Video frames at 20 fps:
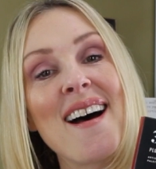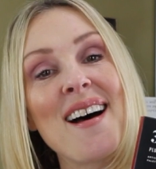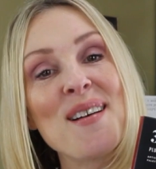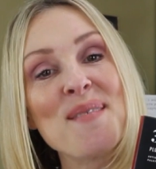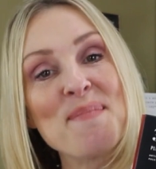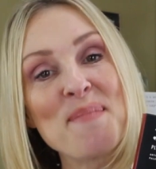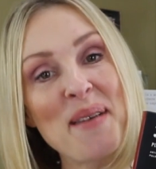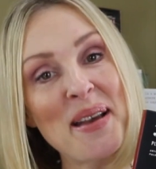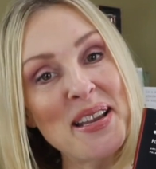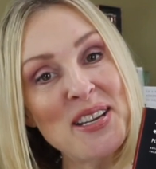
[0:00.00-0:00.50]

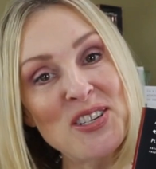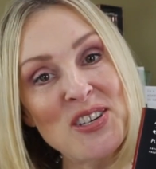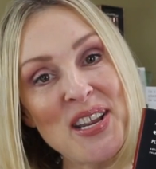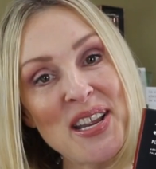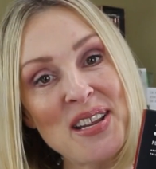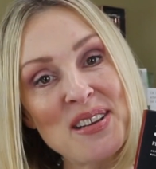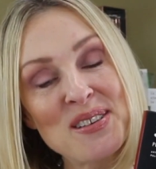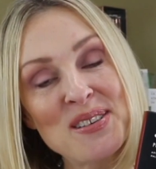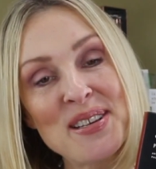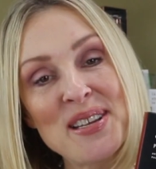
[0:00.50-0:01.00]
on my
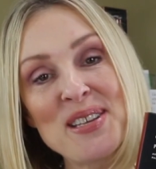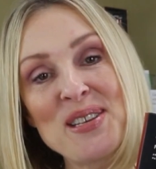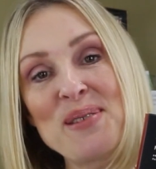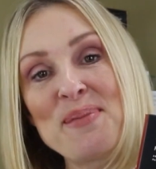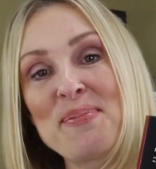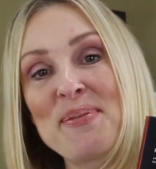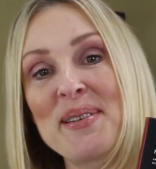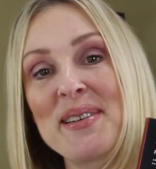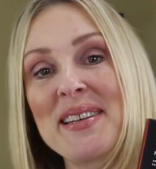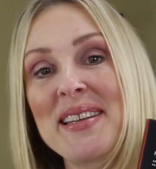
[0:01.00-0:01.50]
channel and you
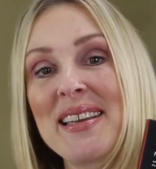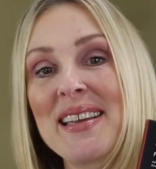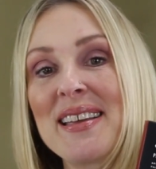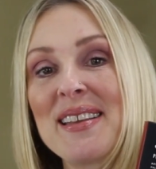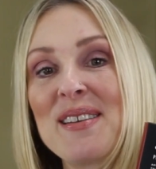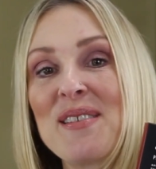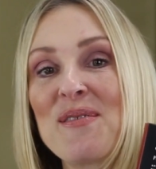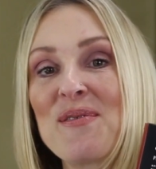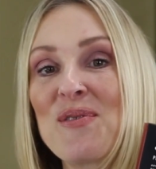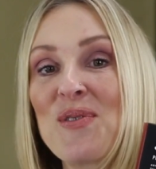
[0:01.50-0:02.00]
put
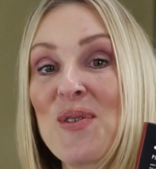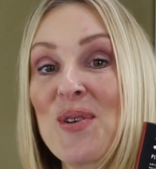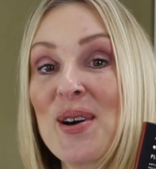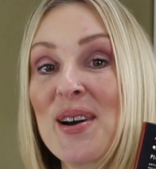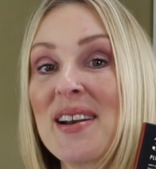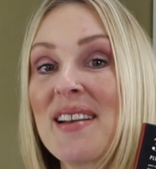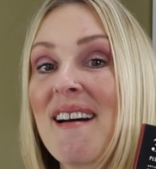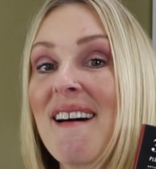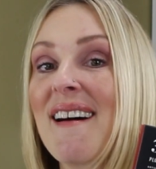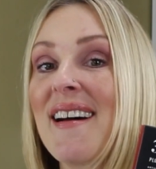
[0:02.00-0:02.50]
in for
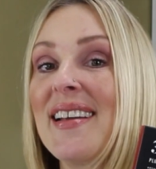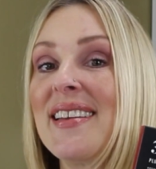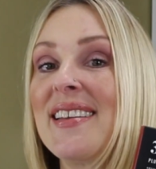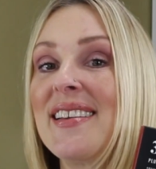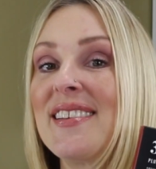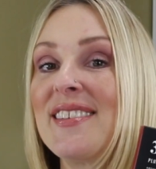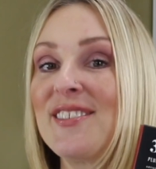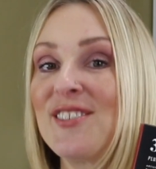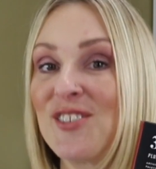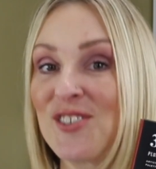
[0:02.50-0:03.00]
it on
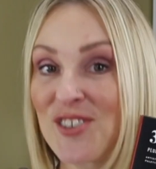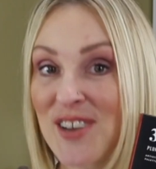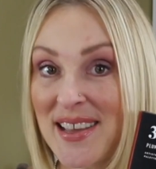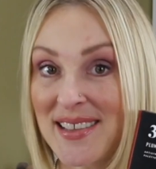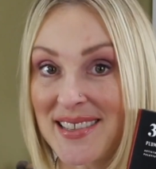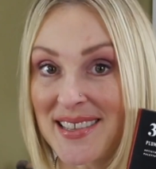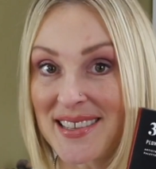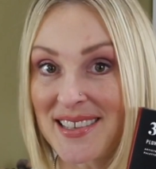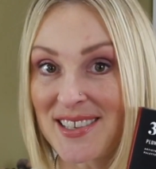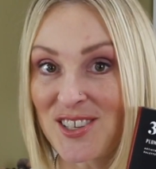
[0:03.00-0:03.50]

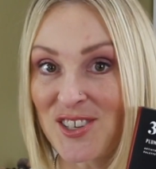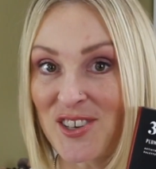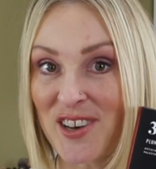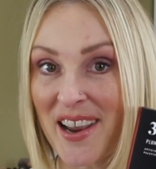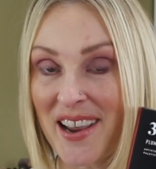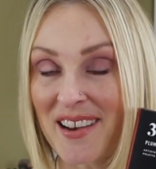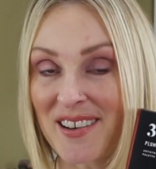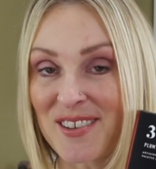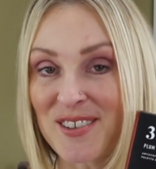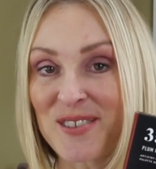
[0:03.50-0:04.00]
Jess's
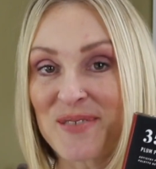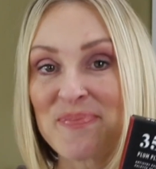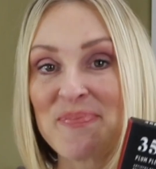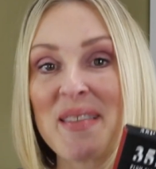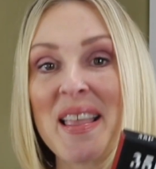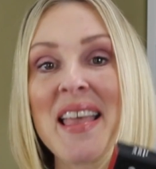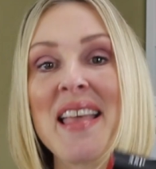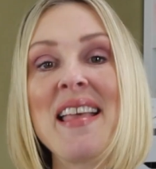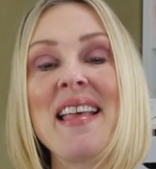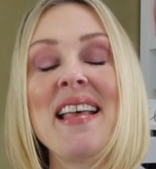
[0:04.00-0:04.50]
channel.
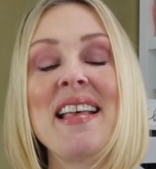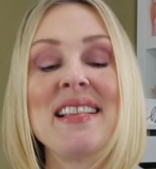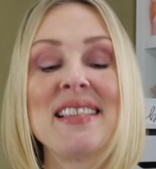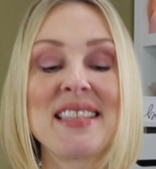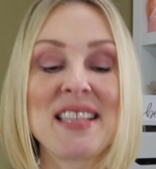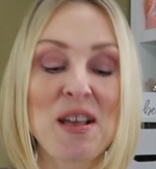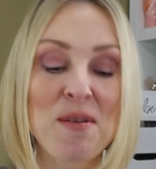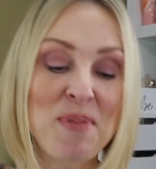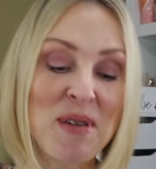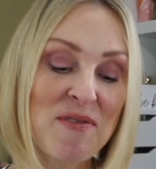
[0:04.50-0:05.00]

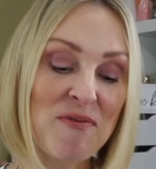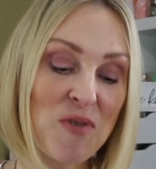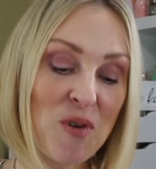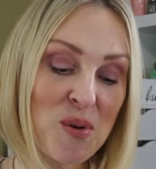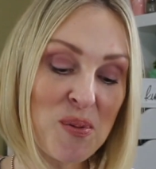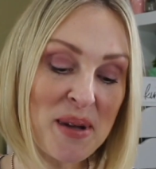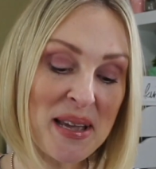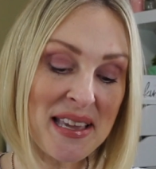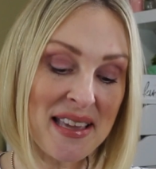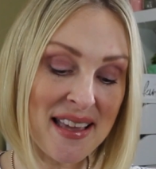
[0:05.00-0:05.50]
So
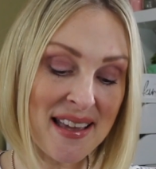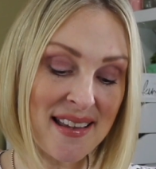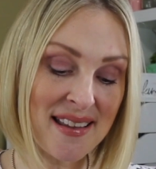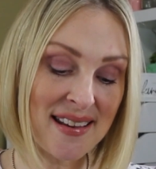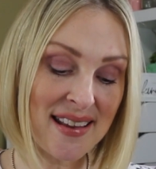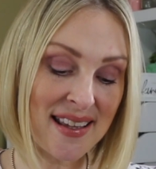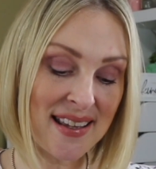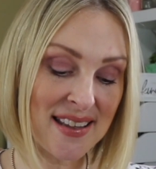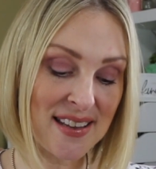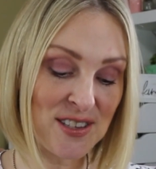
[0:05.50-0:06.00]
before we get
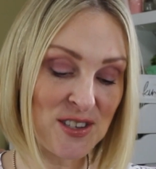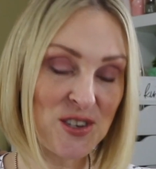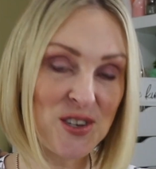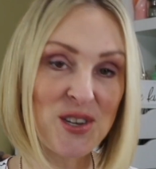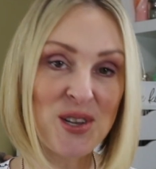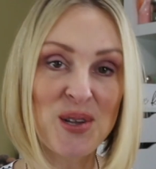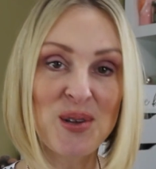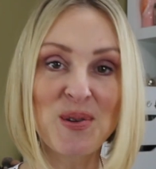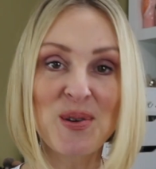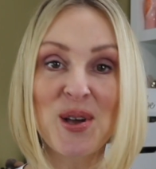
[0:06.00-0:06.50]

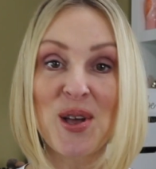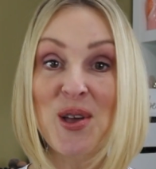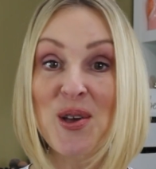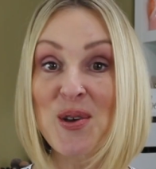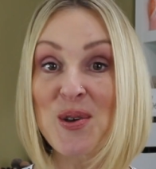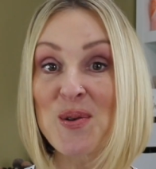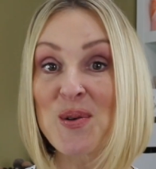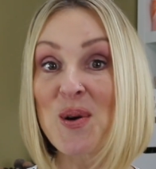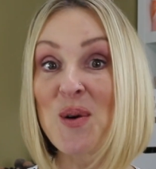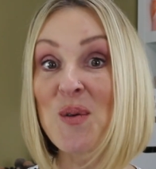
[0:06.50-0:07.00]
into
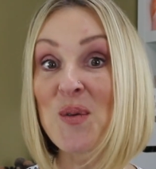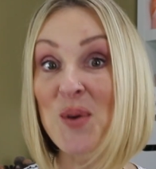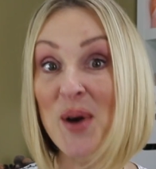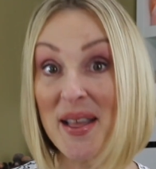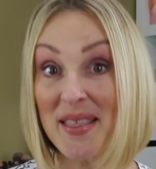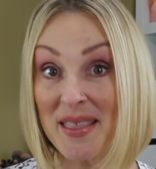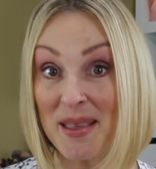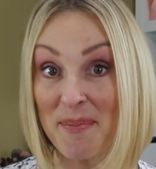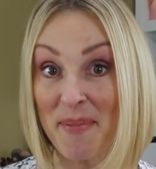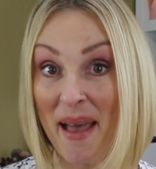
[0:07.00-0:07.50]
who
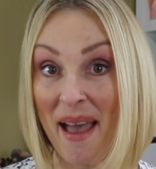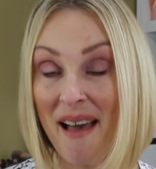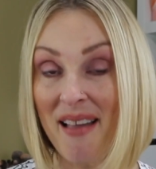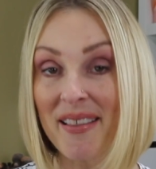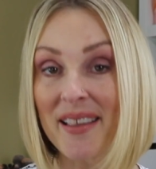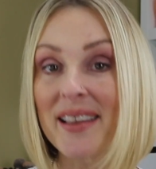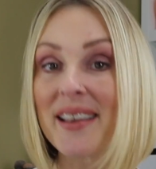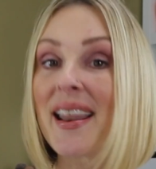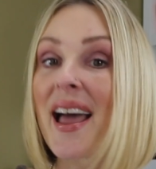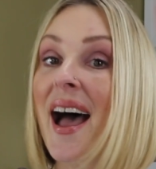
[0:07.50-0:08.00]
won the
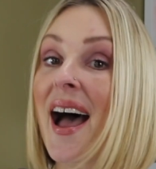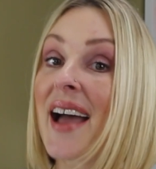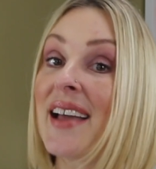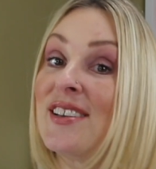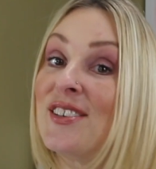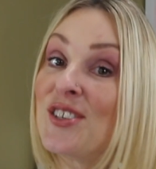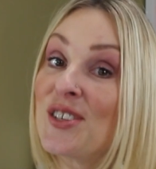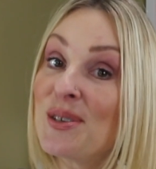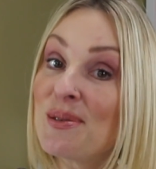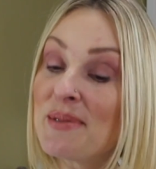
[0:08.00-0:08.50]
palette, I
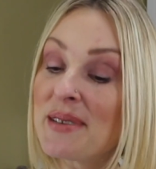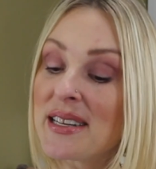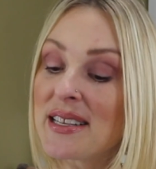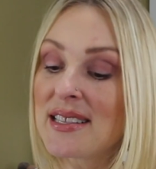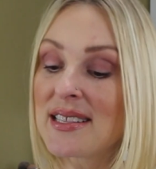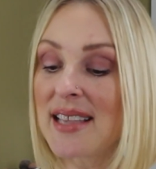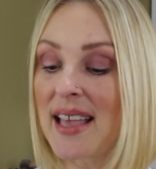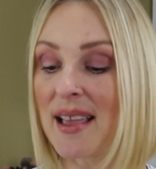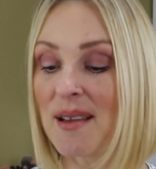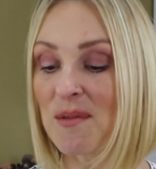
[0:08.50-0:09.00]
do want to
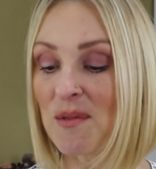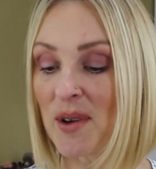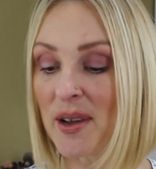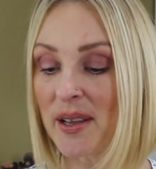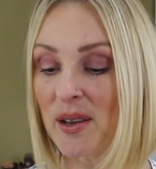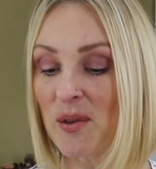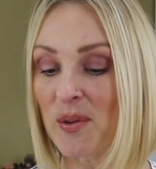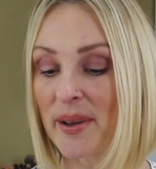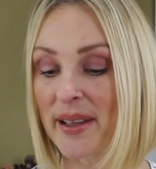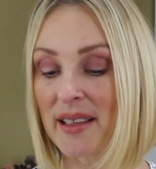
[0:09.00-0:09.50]
say
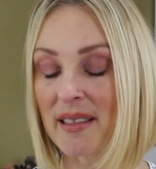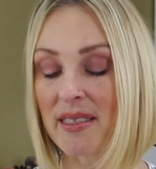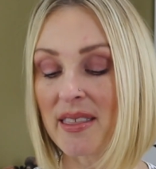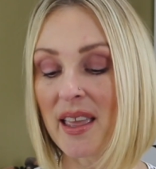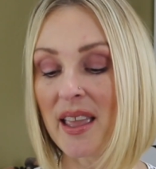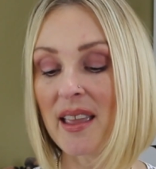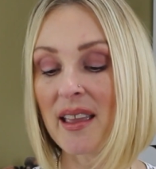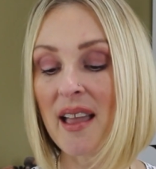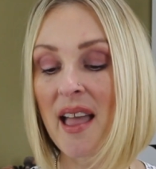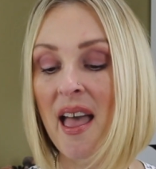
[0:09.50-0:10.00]
one quick
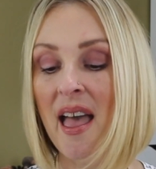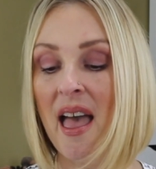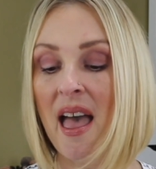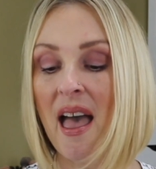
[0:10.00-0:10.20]
thing.